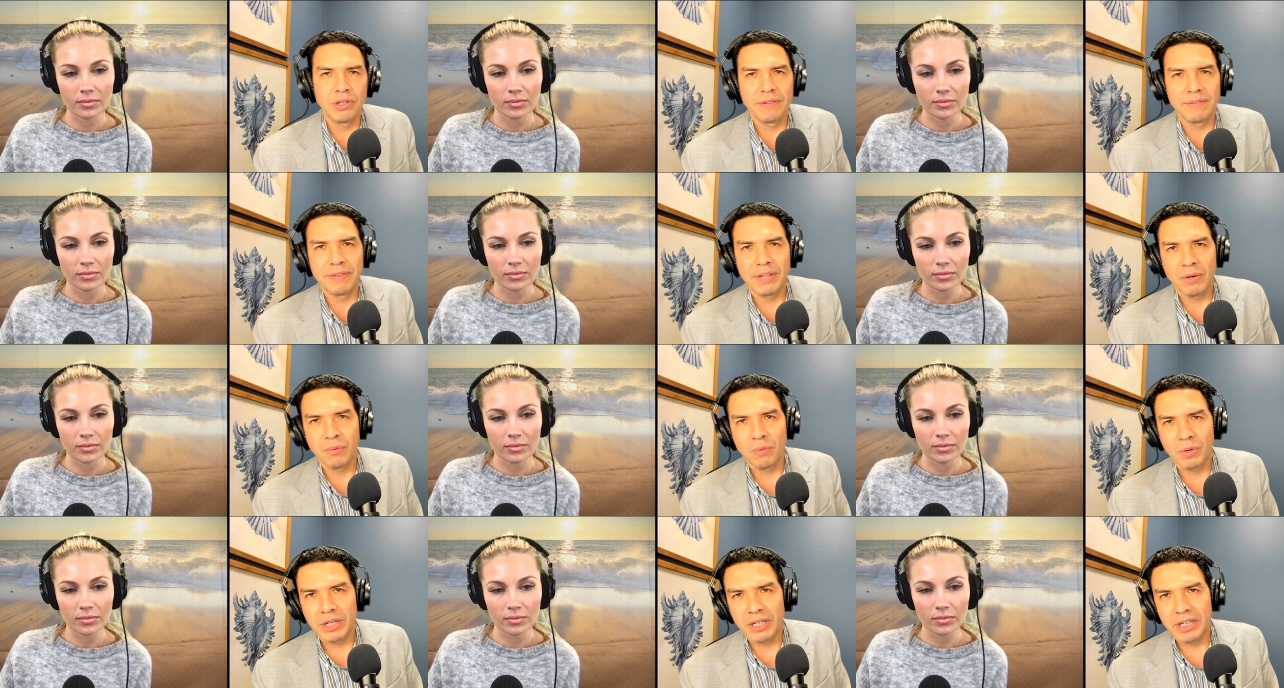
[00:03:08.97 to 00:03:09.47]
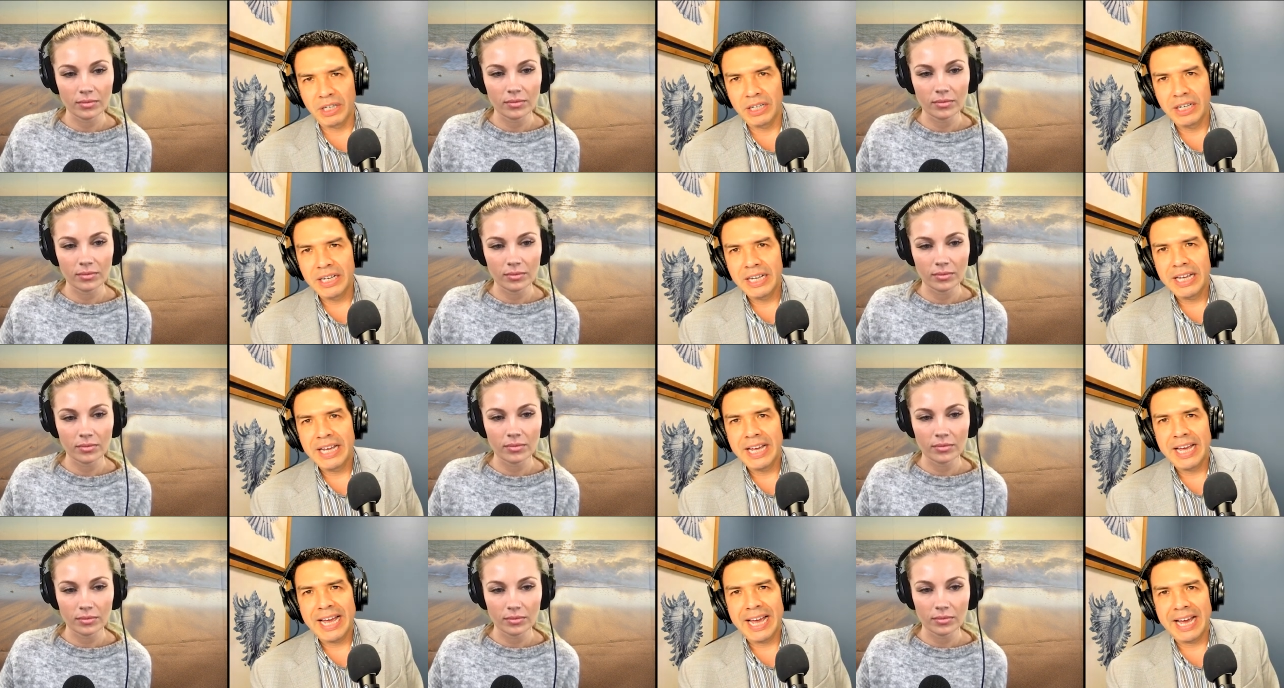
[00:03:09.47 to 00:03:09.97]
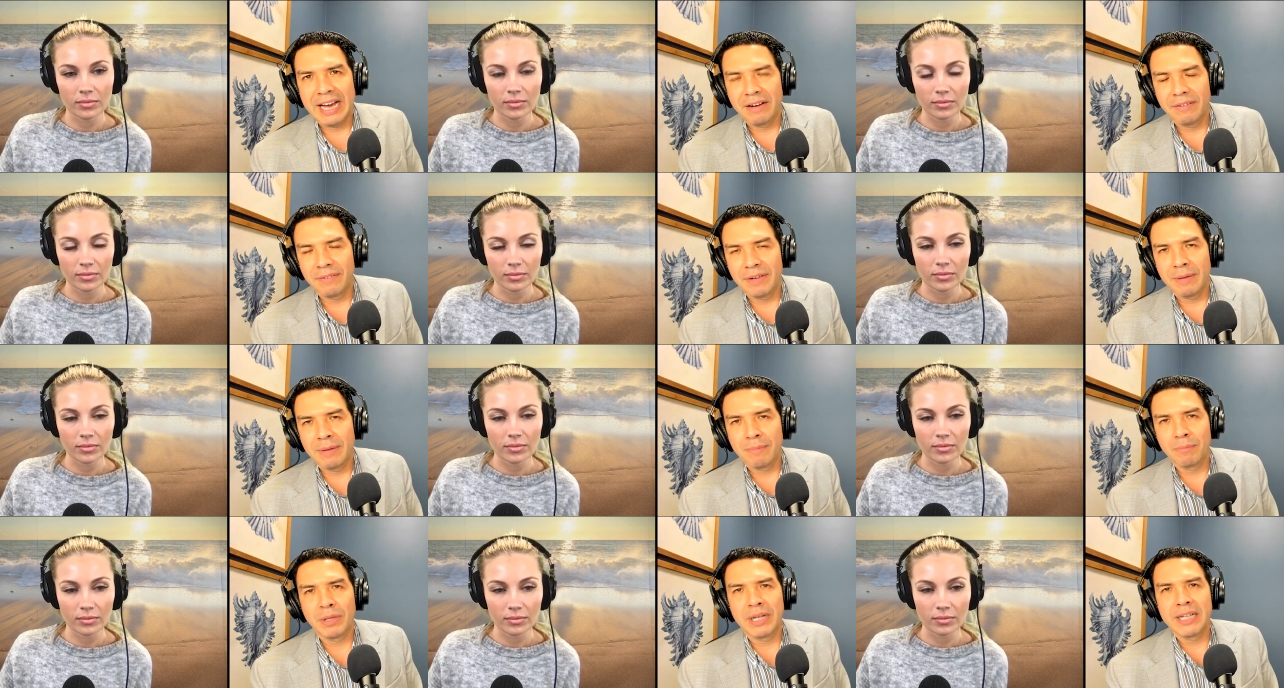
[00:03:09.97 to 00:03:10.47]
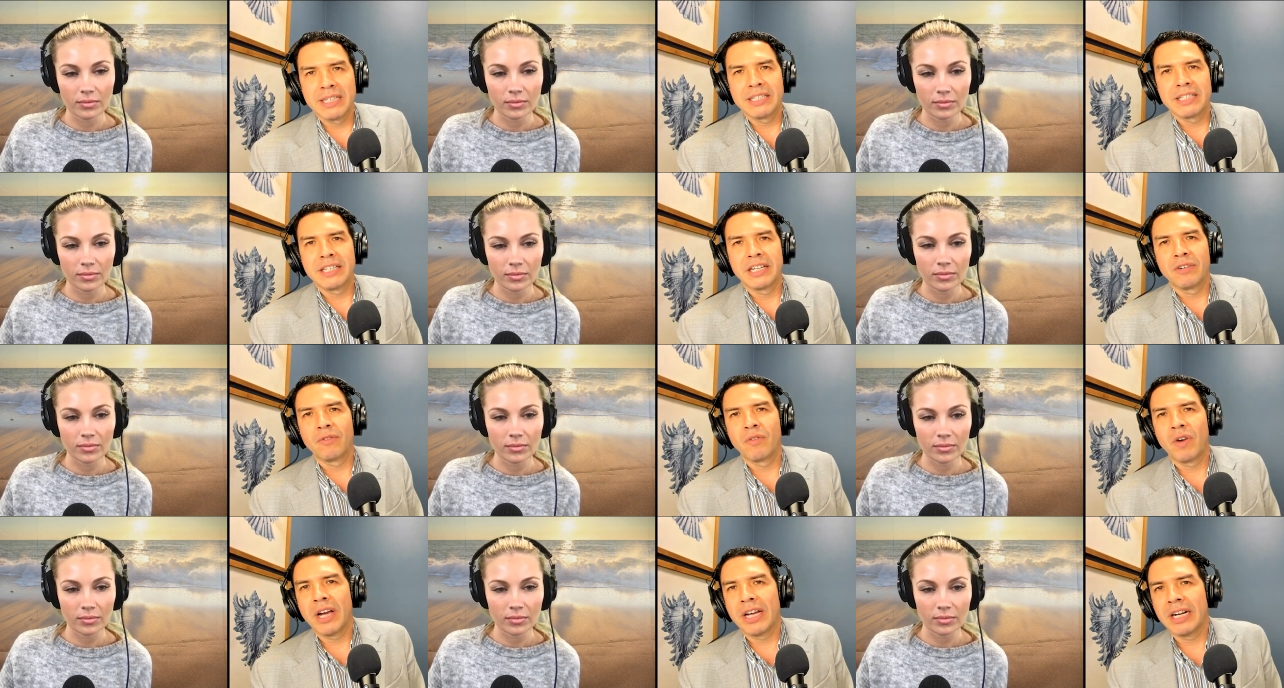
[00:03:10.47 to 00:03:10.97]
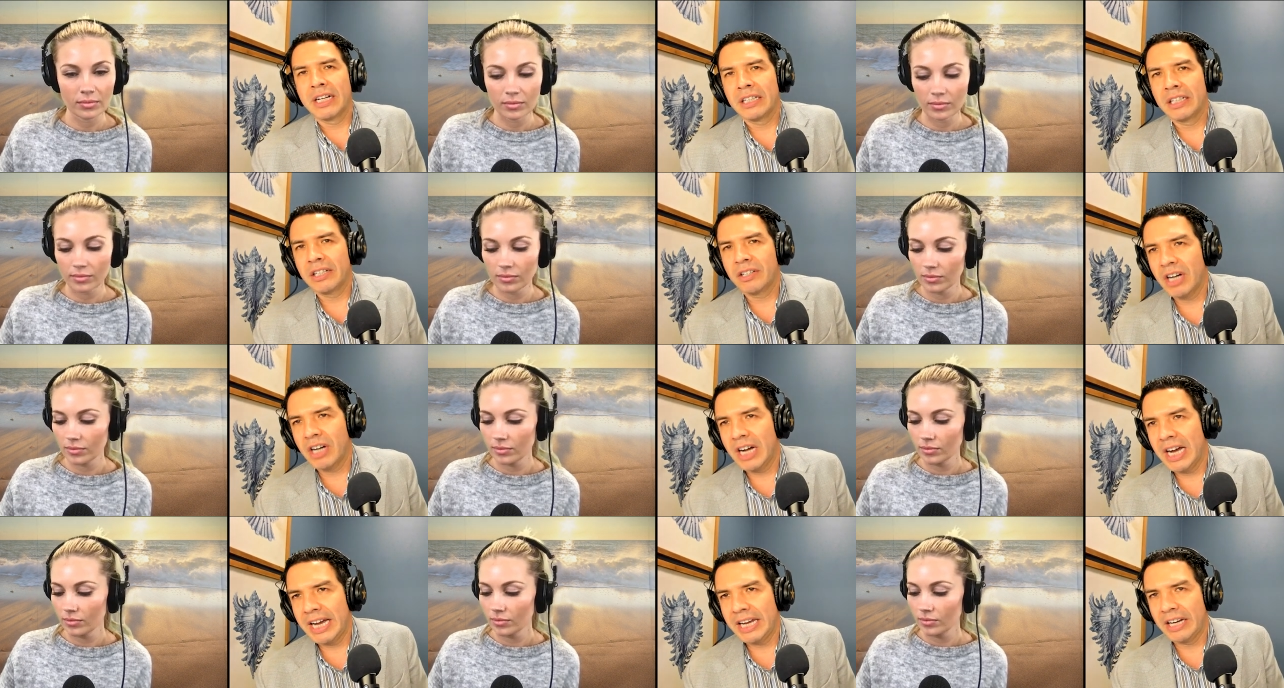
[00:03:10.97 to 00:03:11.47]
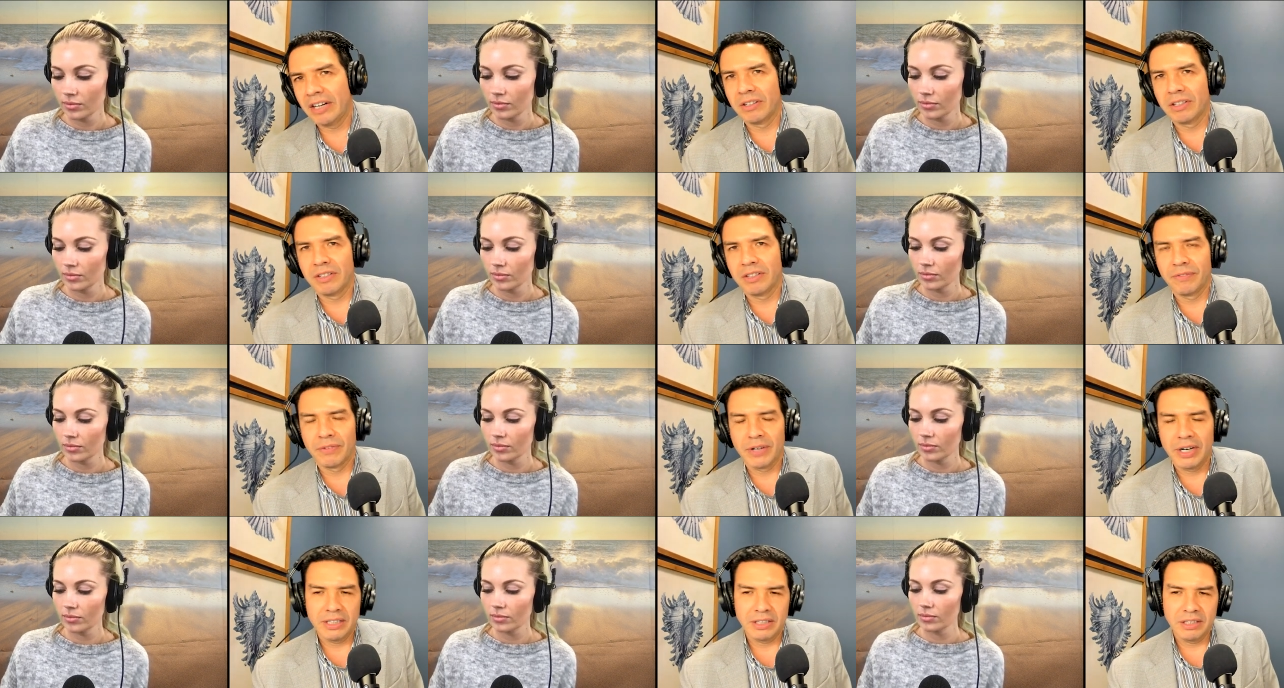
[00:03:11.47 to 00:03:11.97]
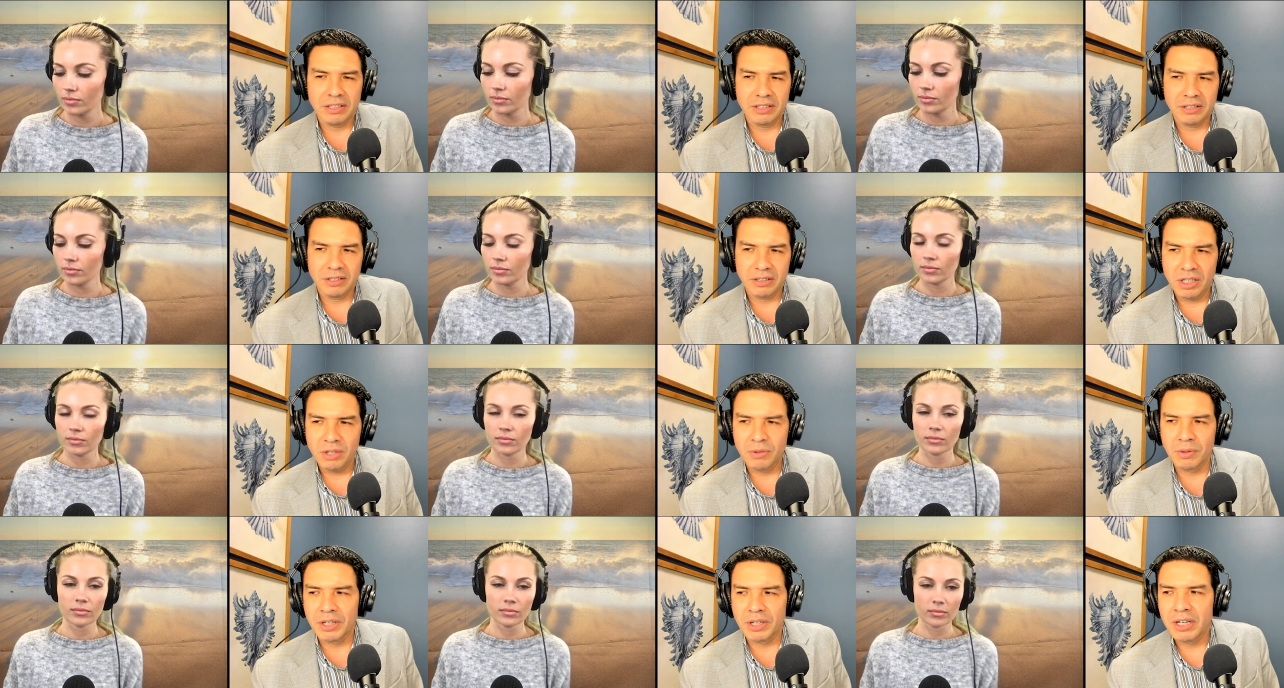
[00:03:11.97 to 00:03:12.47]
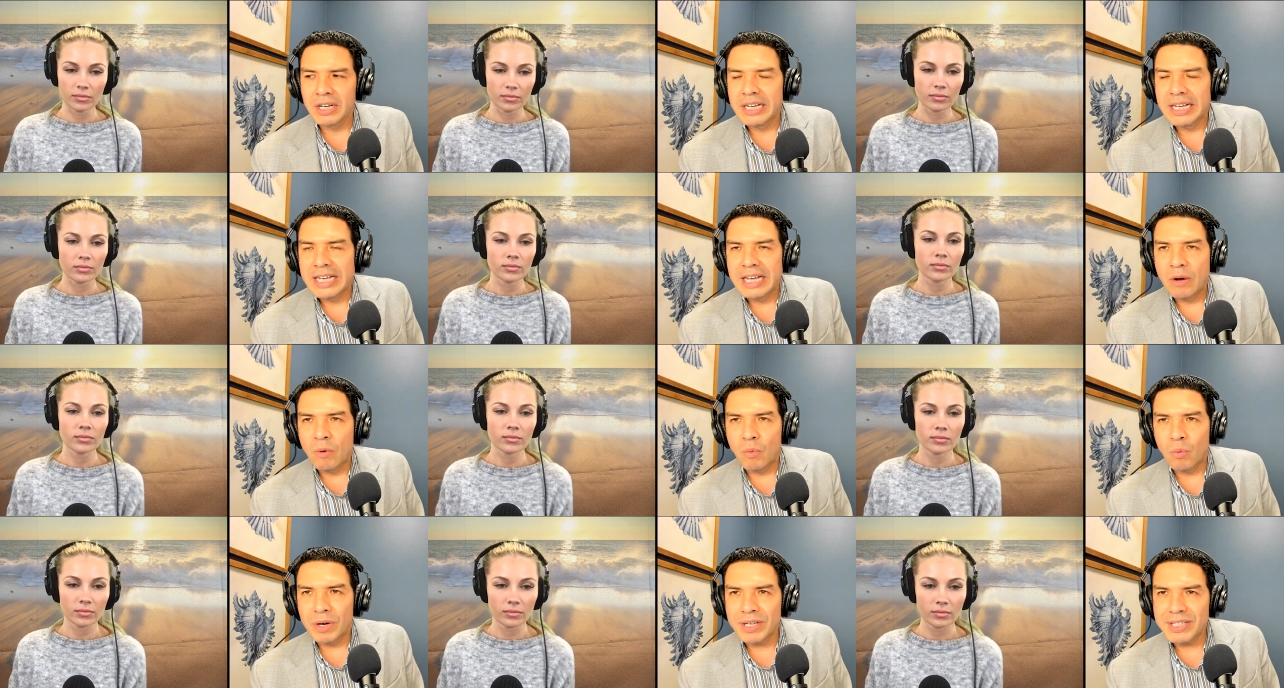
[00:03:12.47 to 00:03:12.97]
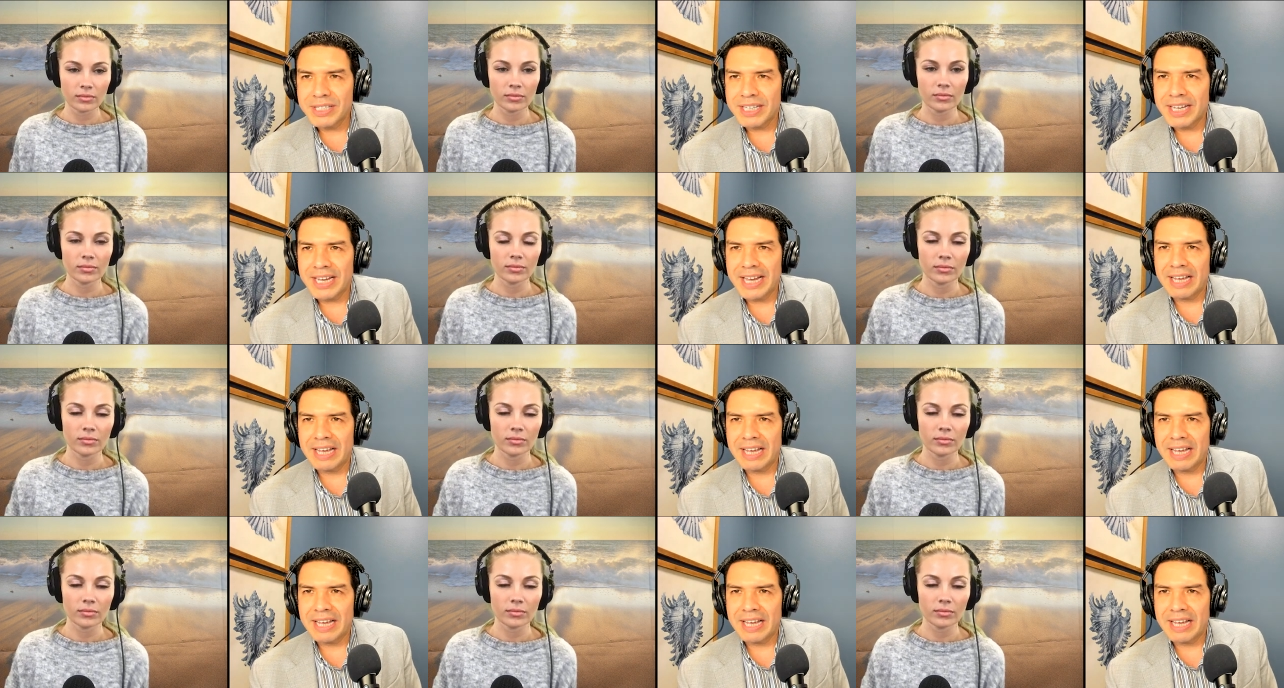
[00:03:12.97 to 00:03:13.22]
Speaker 1: if they want to have implants that ride a little higher, ride a little lower. Once